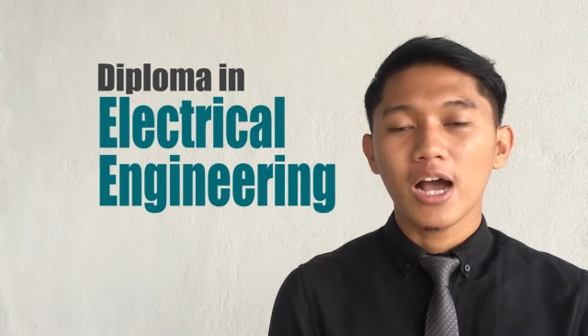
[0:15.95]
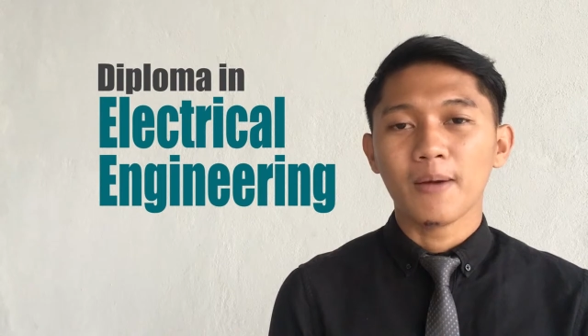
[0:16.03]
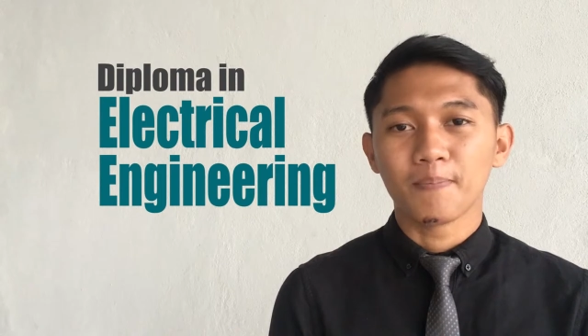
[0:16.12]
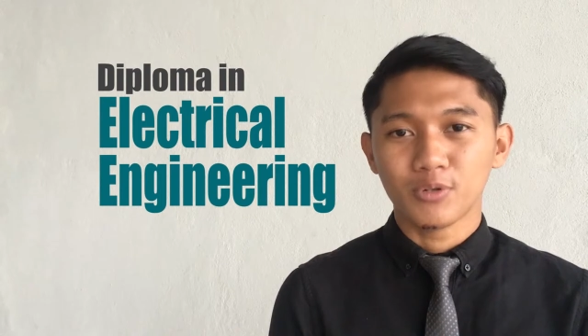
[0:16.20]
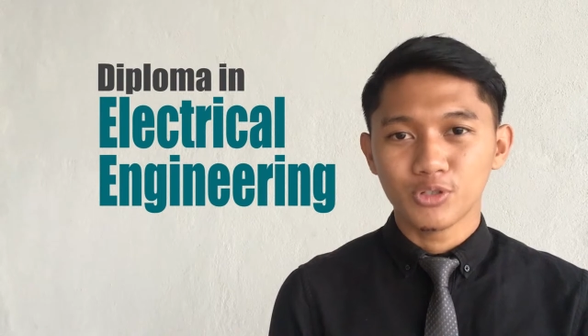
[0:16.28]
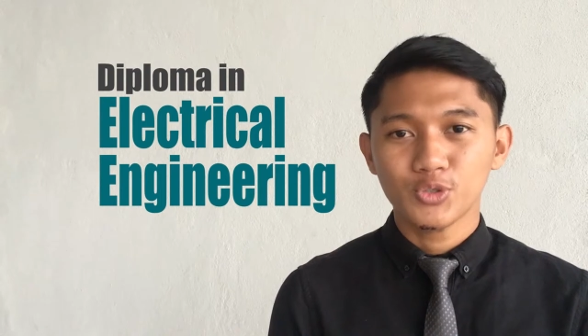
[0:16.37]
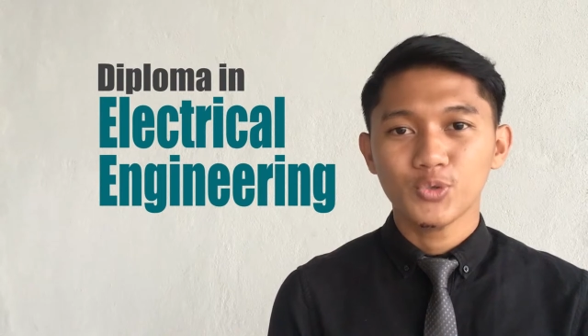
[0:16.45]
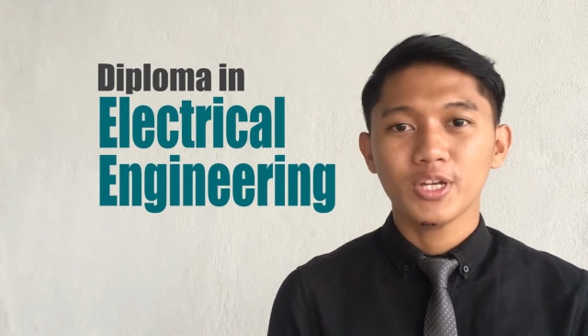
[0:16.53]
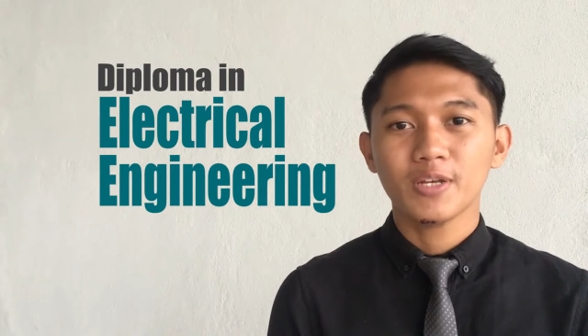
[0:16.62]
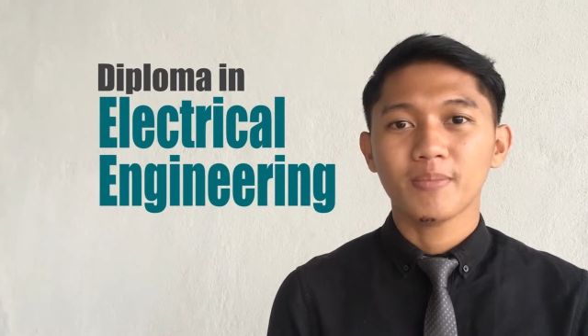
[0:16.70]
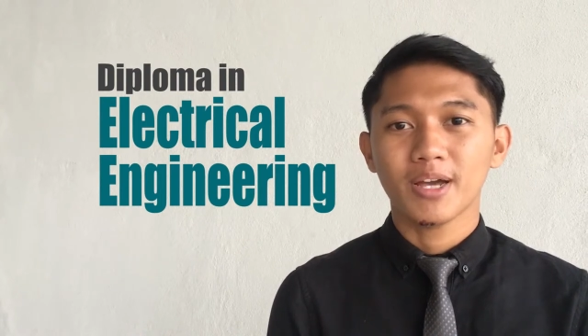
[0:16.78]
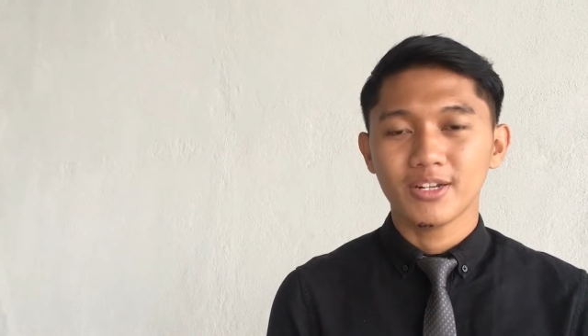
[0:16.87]
I'm
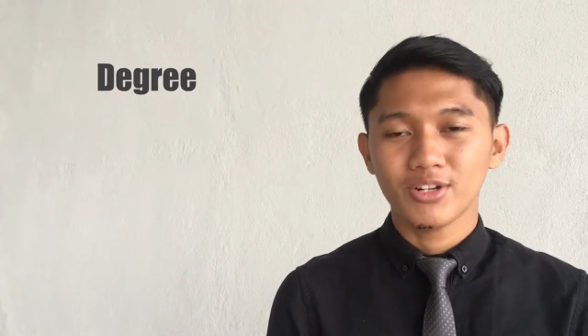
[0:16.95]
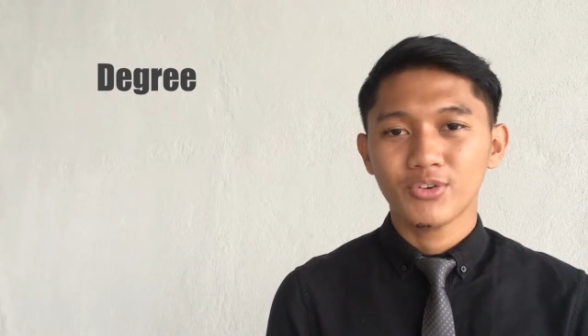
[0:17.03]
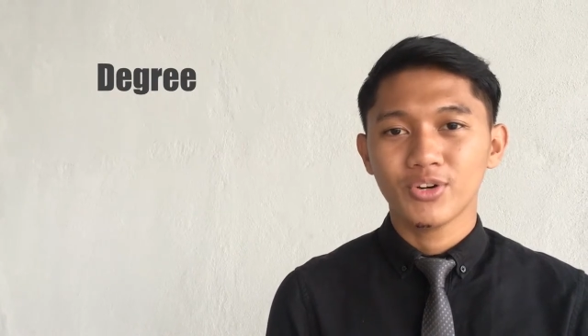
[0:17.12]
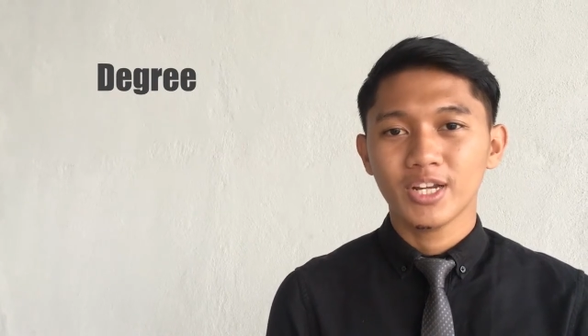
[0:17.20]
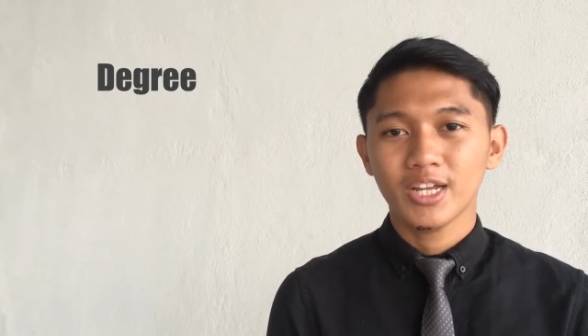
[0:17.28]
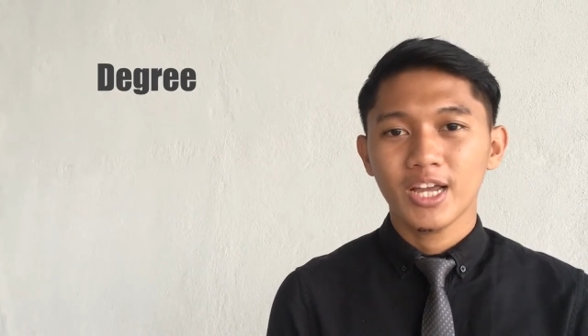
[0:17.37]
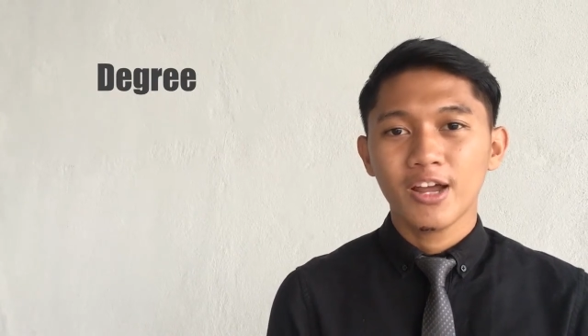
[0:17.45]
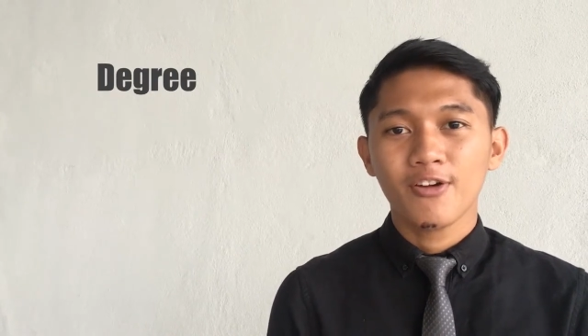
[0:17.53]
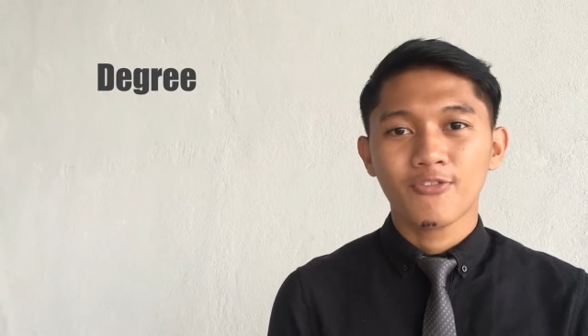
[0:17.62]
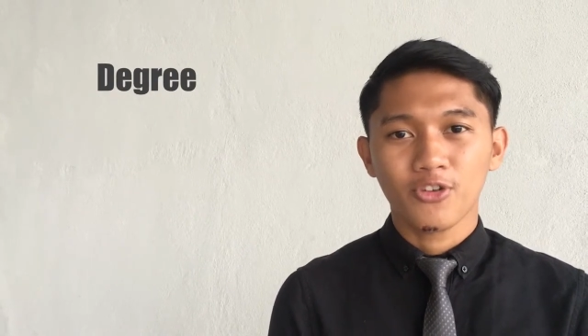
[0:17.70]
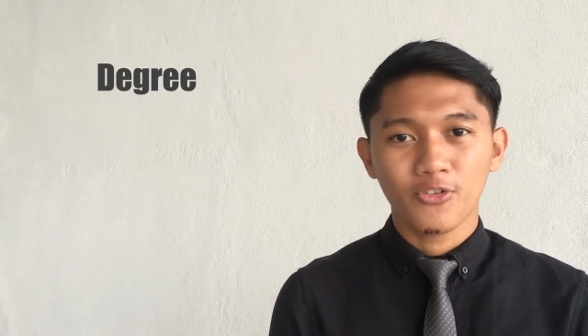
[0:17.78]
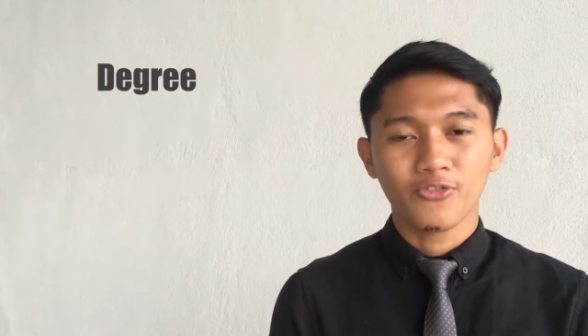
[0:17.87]
pursuing my degree
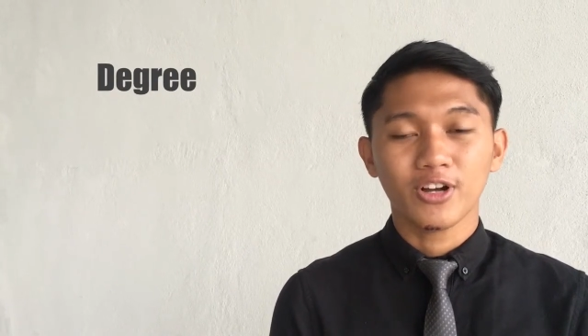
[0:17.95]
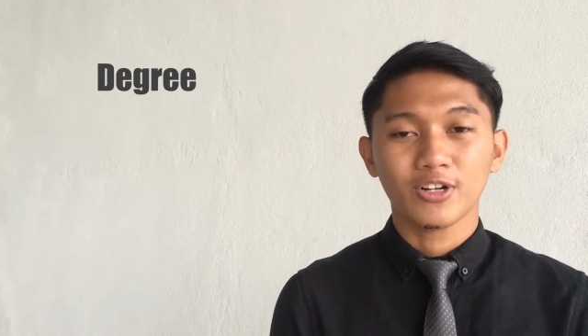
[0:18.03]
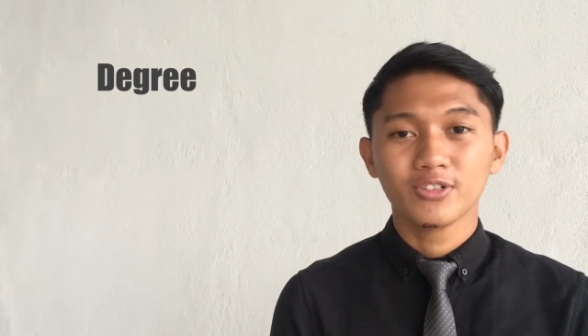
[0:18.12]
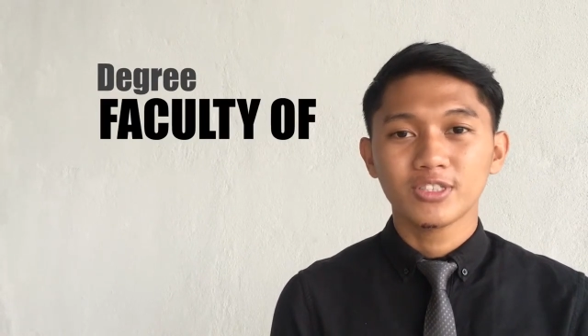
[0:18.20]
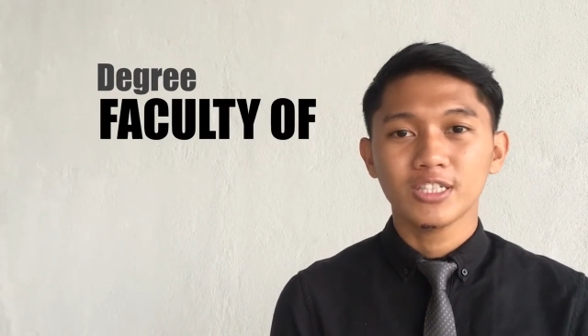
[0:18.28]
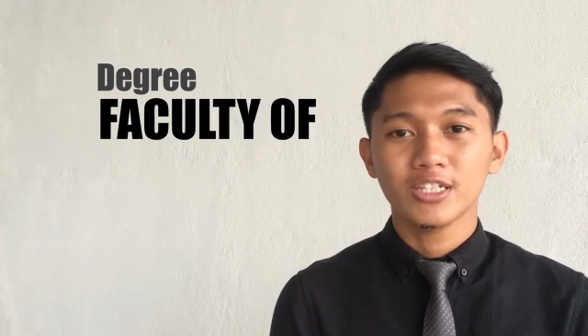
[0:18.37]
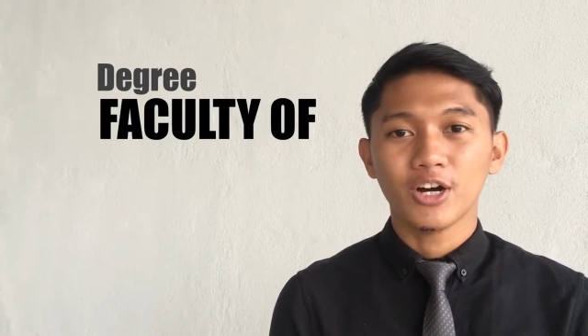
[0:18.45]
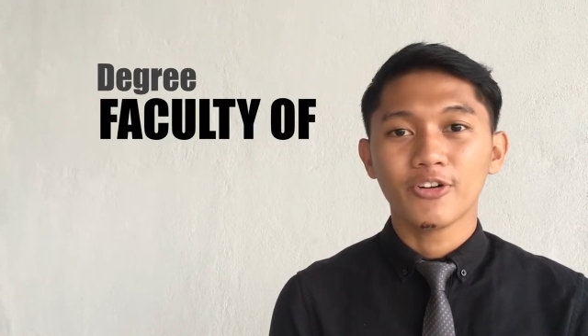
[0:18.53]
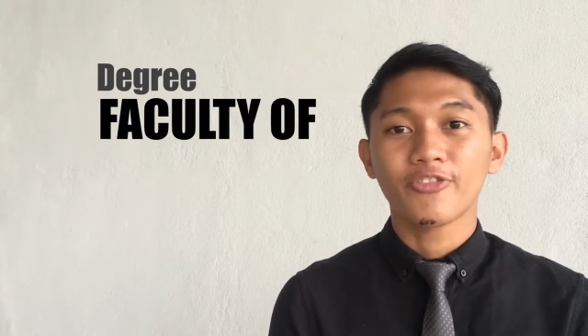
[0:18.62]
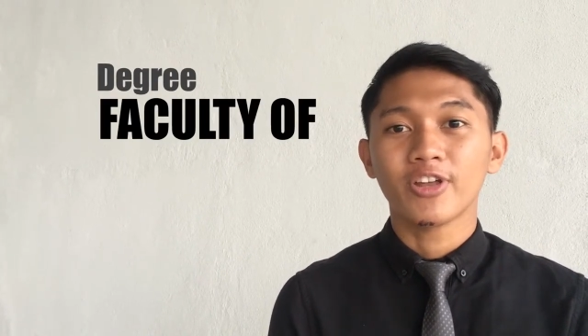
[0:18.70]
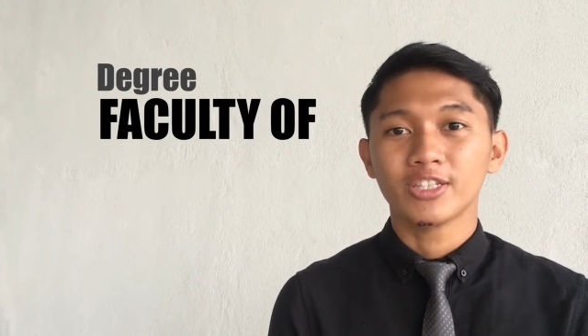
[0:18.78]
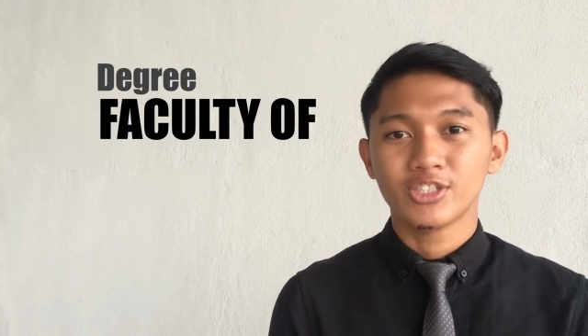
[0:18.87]
from Faculty
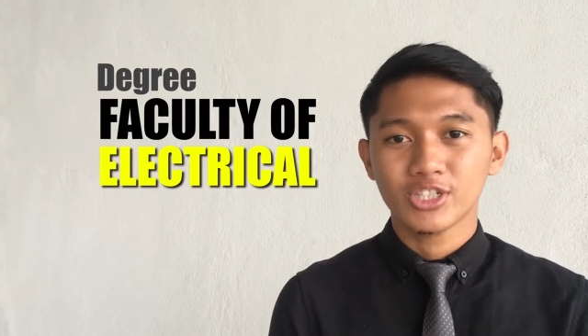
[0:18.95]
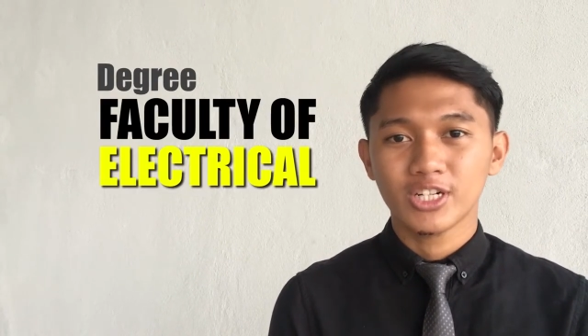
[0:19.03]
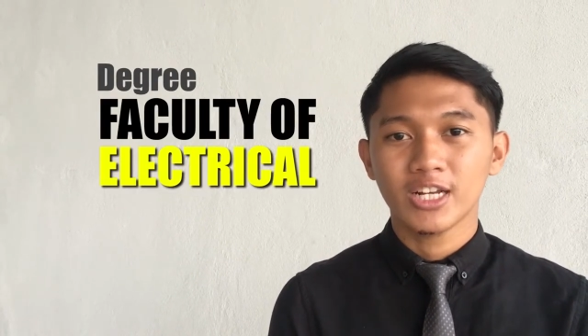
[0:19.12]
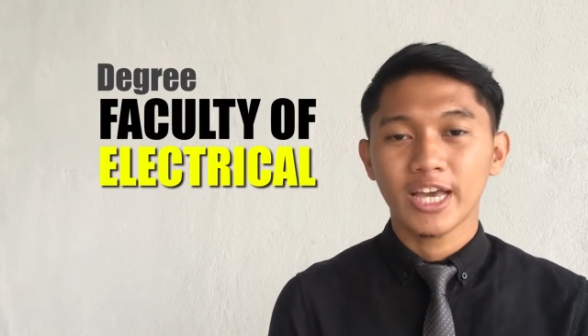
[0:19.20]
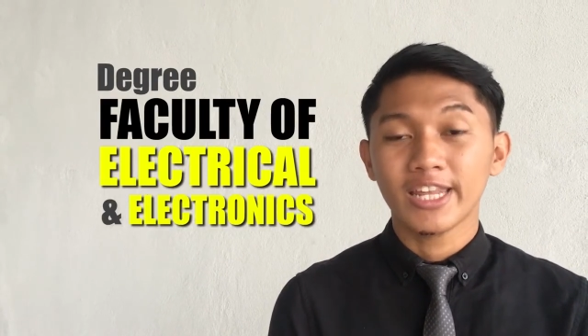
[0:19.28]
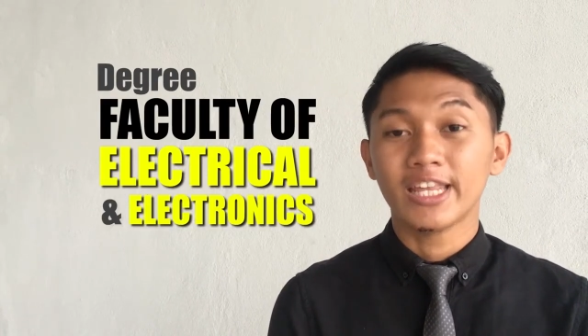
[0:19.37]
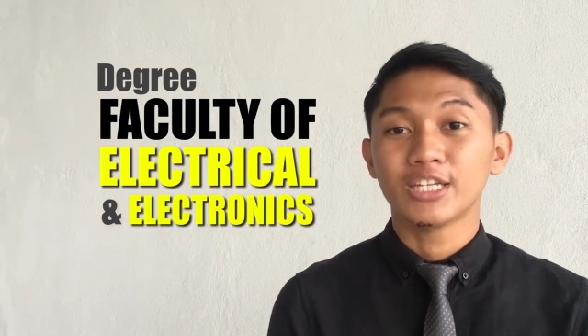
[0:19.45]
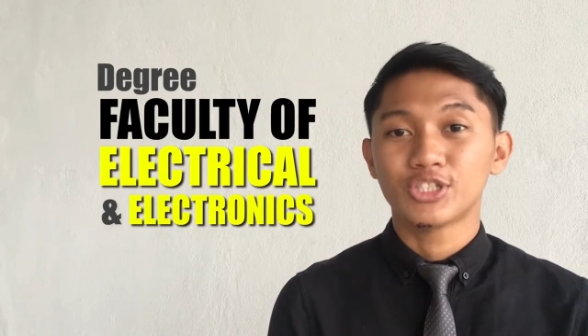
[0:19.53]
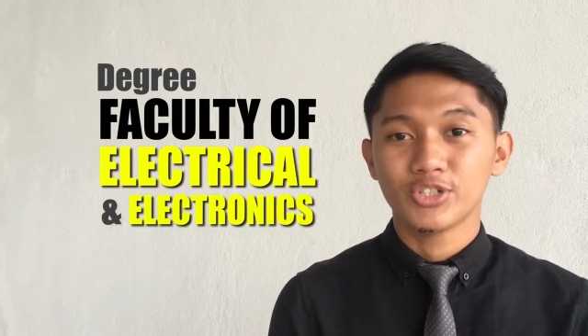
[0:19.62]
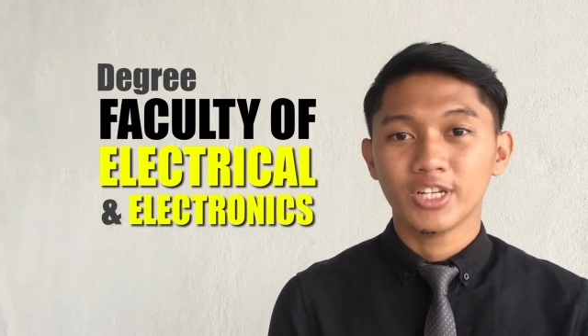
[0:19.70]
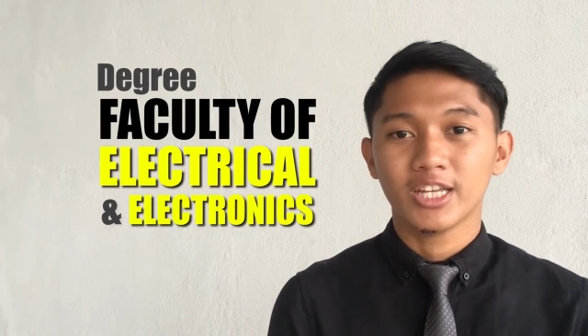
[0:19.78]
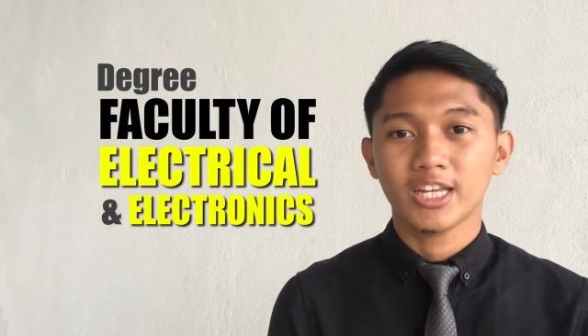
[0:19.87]
of Electrical and
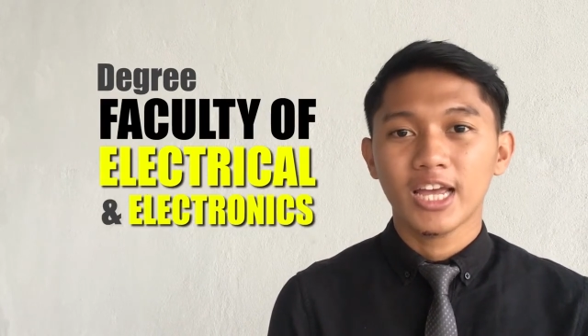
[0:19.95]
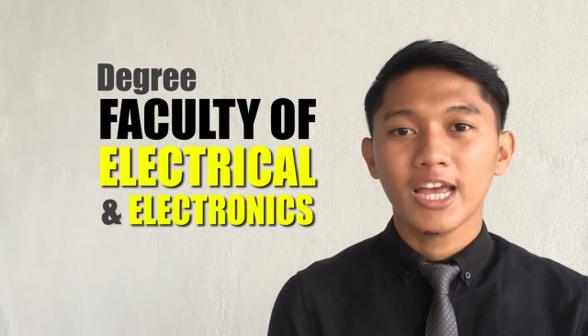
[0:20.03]
Electronic